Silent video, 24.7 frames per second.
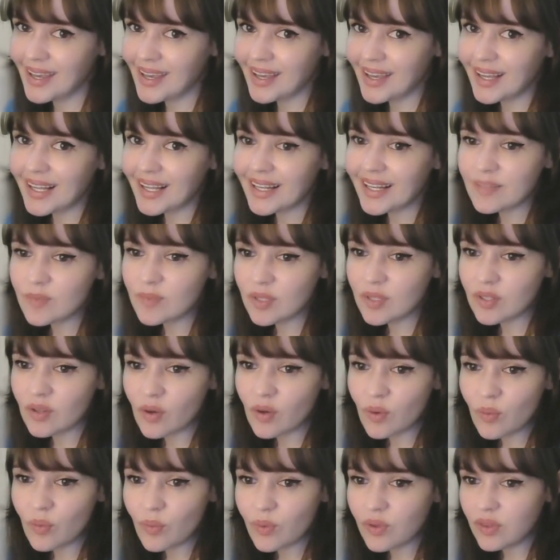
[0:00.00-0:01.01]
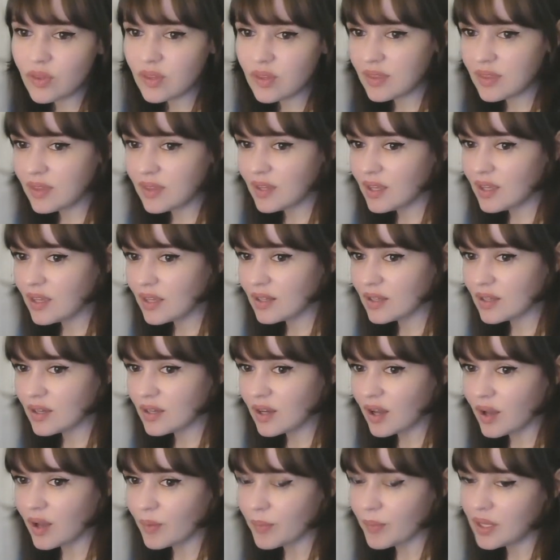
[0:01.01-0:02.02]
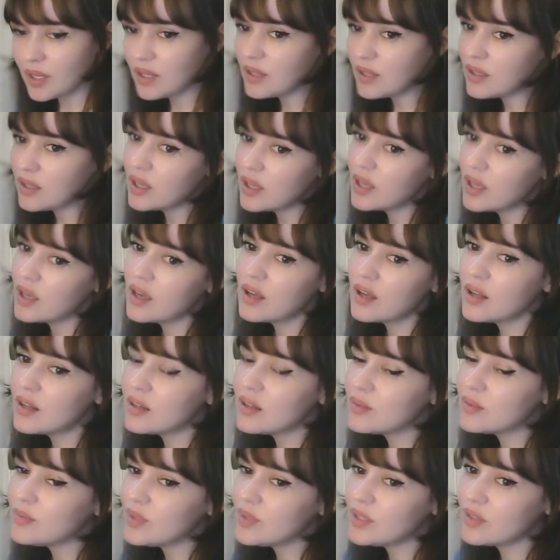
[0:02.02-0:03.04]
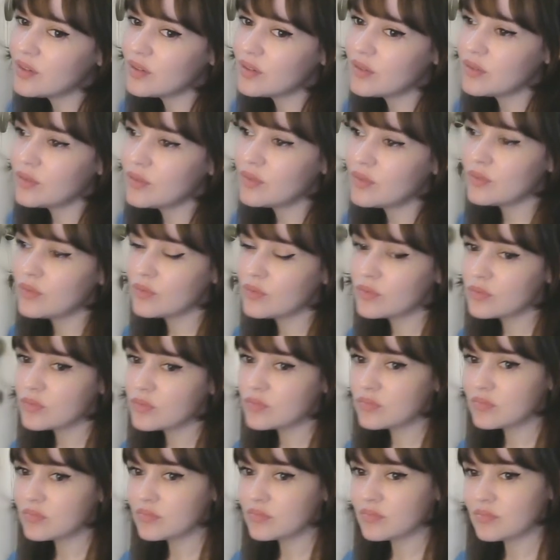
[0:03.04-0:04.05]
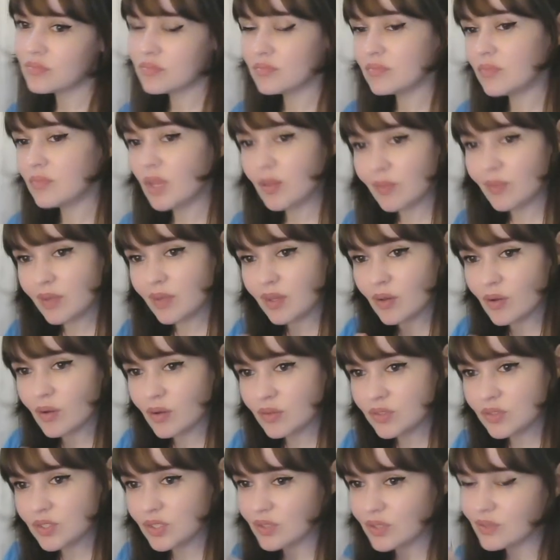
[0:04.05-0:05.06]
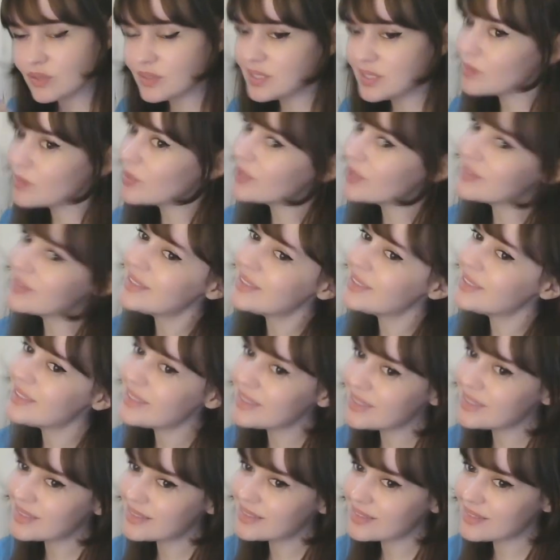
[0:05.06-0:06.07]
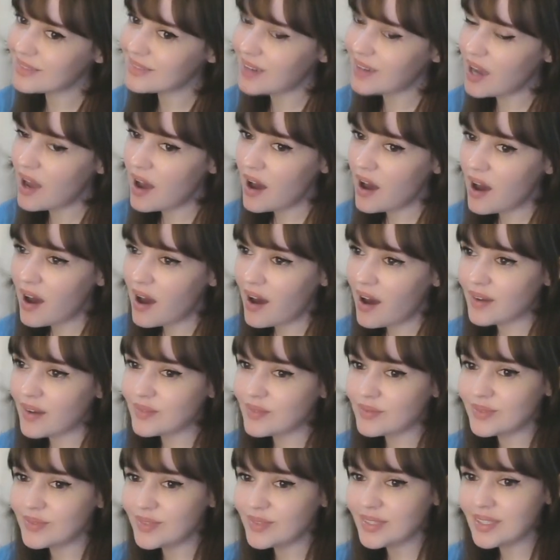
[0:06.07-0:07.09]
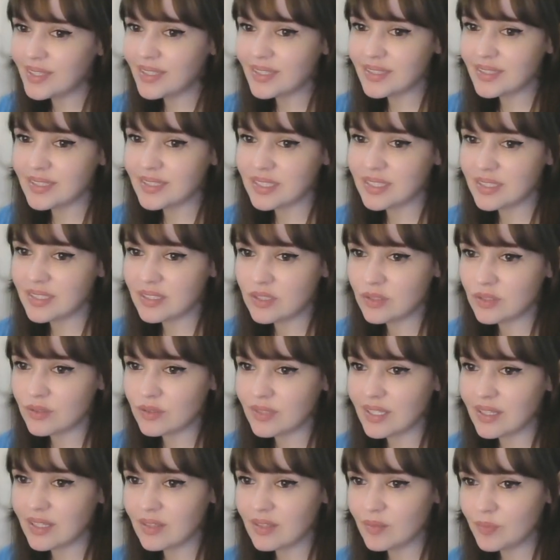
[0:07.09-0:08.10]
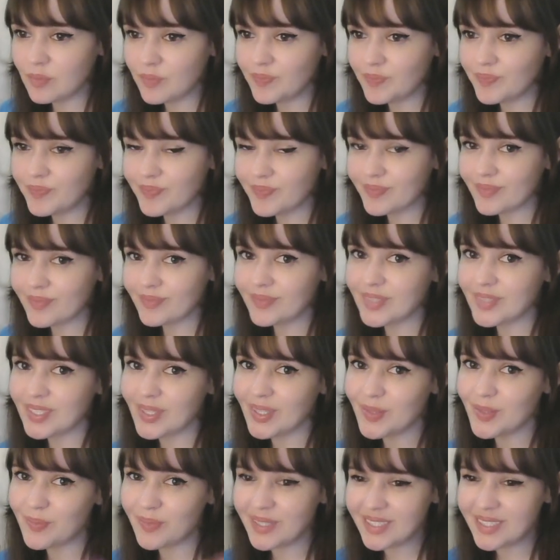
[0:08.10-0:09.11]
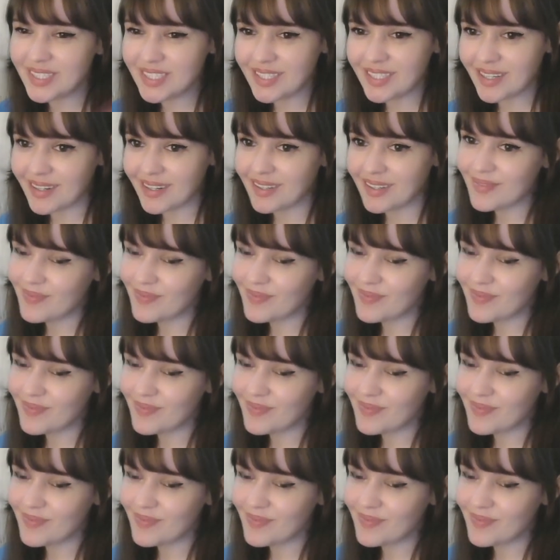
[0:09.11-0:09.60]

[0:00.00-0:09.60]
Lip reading: Let me know what you think in a comment. Let me know maybe your thoughts about it. I'm really interested to read it, so please share.